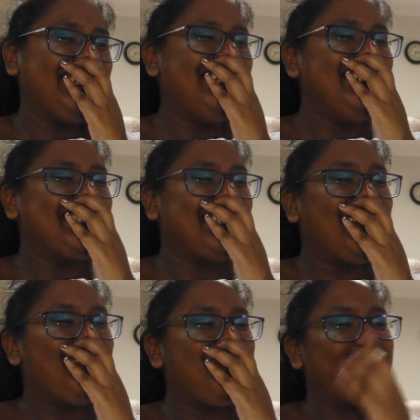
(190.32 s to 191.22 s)
She's so
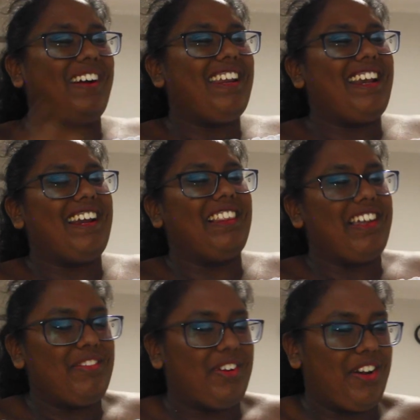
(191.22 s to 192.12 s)
funny. I
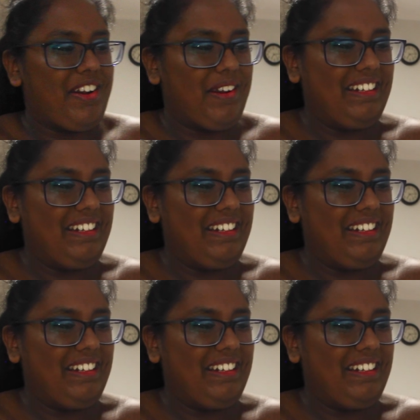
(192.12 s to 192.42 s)
love her.